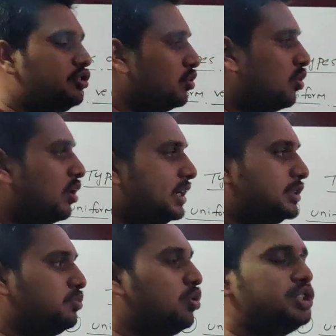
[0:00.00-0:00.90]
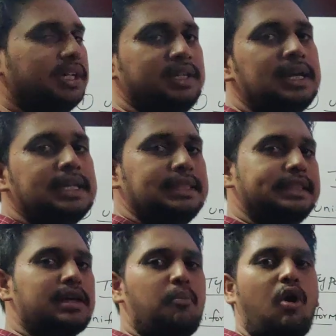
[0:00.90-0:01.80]
throughout its motion,
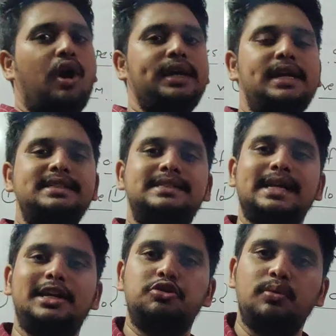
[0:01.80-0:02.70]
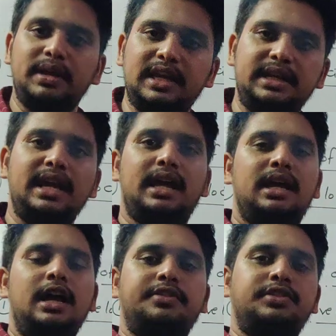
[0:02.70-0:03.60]
then the body is said to be in a